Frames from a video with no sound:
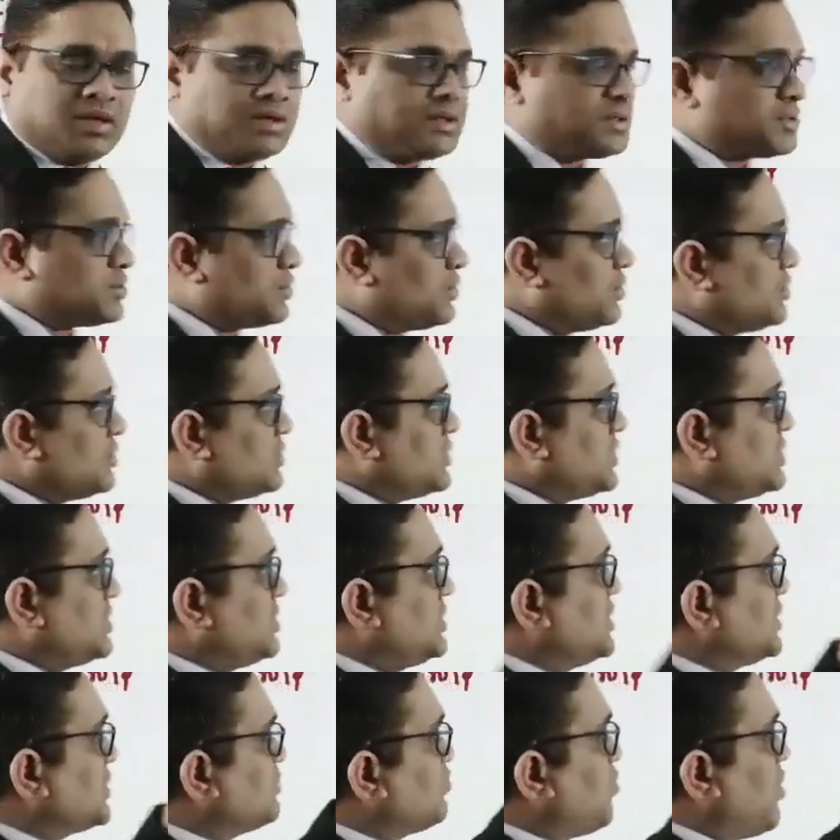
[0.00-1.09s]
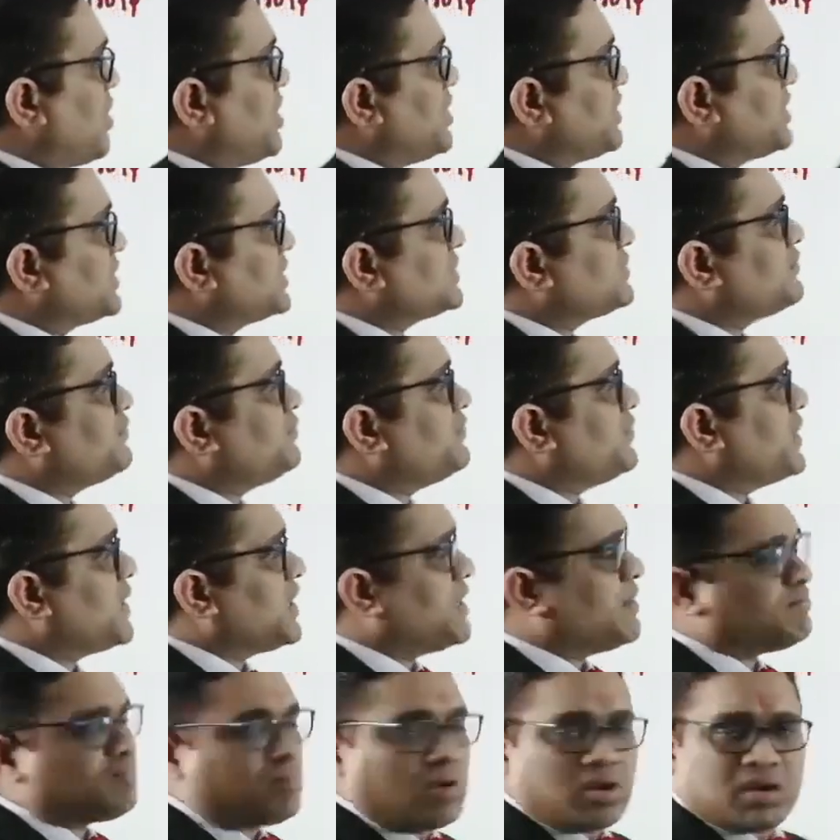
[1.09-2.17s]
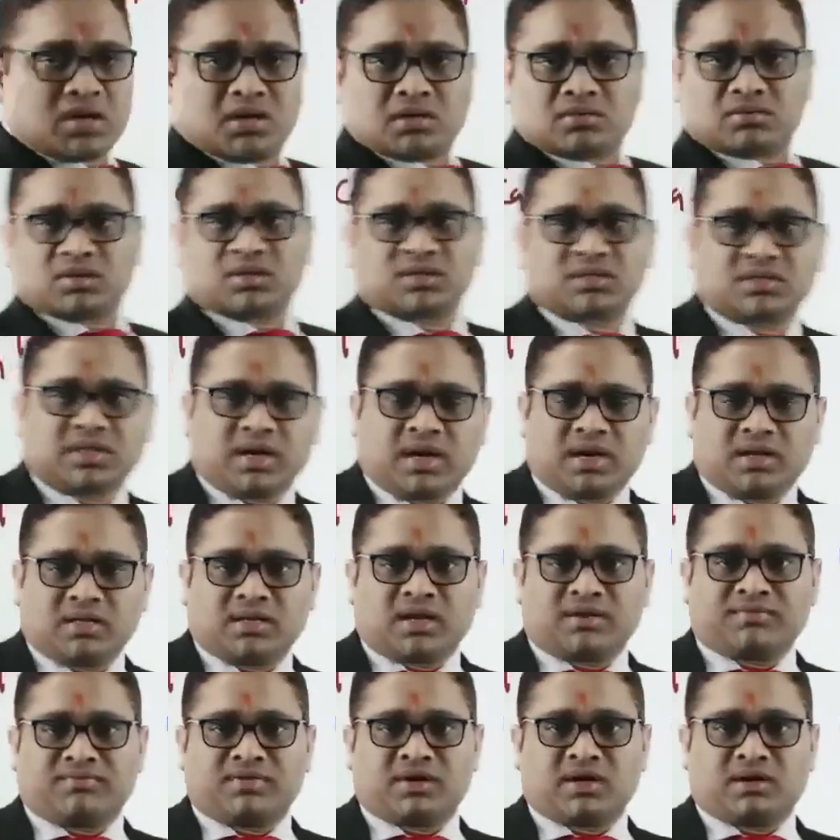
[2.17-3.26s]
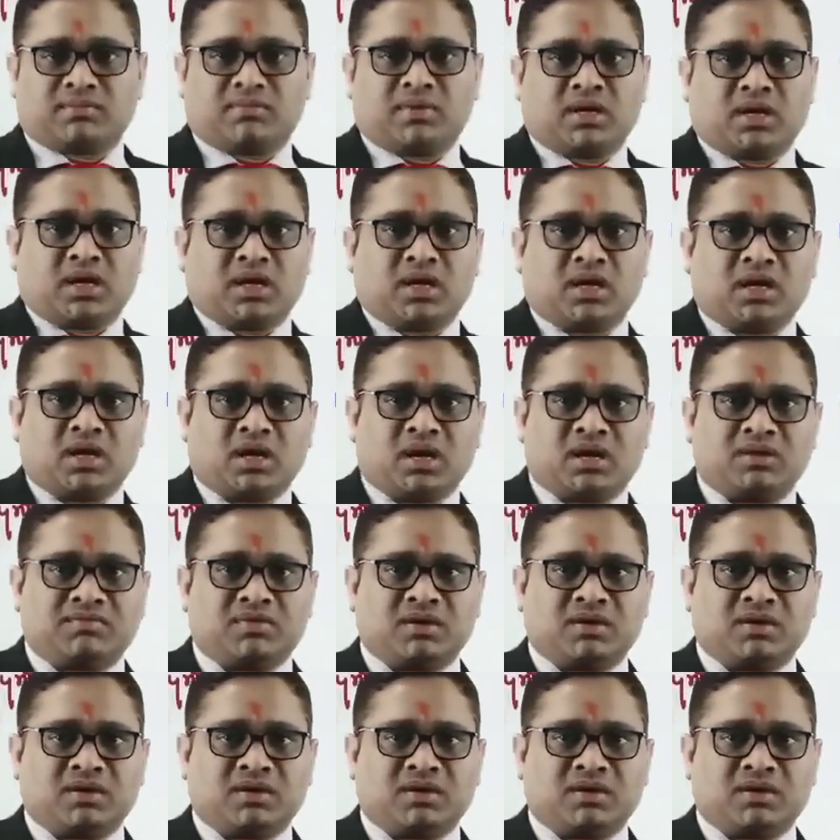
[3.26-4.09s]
So this point is very important to understand, that vitamin A and